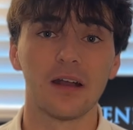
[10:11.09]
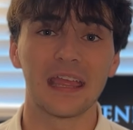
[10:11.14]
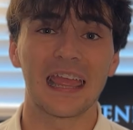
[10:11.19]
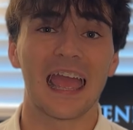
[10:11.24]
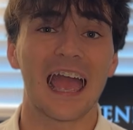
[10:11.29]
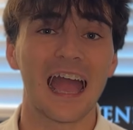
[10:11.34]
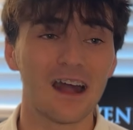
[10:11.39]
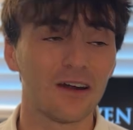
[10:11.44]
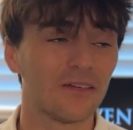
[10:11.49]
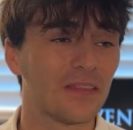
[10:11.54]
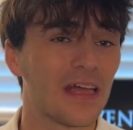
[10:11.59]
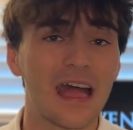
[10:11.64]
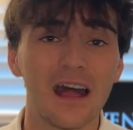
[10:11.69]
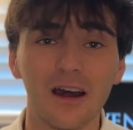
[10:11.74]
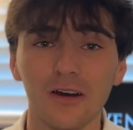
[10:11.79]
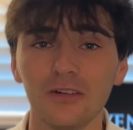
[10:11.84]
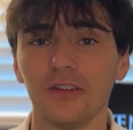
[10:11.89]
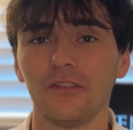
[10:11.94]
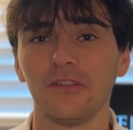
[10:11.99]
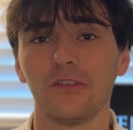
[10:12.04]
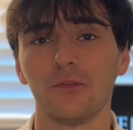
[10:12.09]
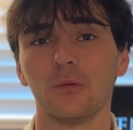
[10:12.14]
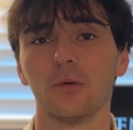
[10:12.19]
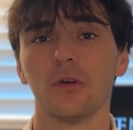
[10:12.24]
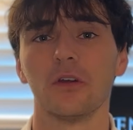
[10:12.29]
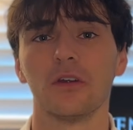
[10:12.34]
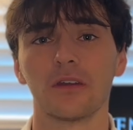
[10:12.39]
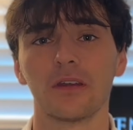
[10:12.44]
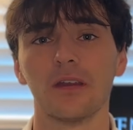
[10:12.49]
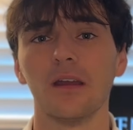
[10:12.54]
Like, how the hell does this
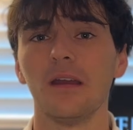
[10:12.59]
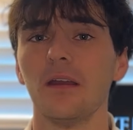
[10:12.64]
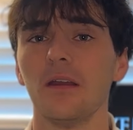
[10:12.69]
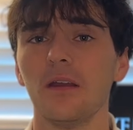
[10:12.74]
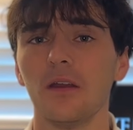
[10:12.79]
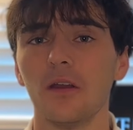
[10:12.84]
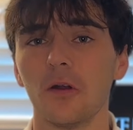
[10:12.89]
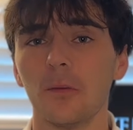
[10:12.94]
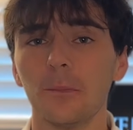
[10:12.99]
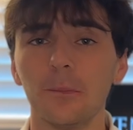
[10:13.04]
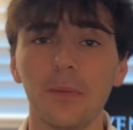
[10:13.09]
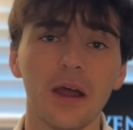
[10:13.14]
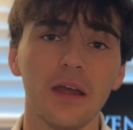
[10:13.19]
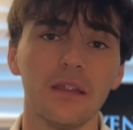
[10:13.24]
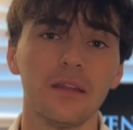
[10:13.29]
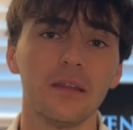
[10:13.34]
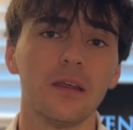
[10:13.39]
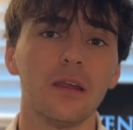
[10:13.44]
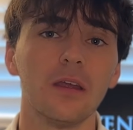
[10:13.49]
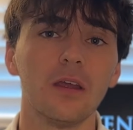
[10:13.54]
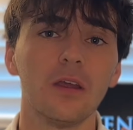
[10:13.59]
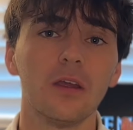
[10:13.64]
work? But